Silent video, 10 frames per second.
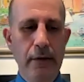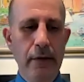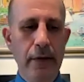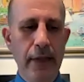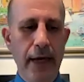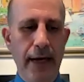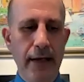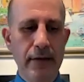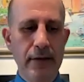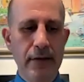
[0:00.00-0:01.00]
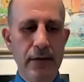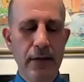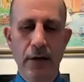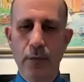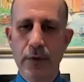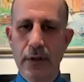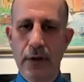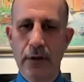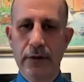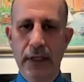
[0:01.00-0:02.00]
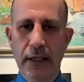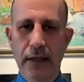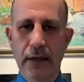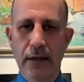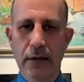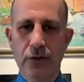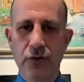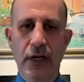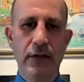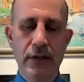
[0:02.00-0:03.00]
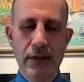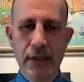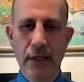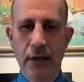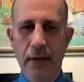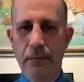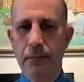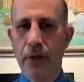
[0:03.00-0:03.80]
that can result in changes in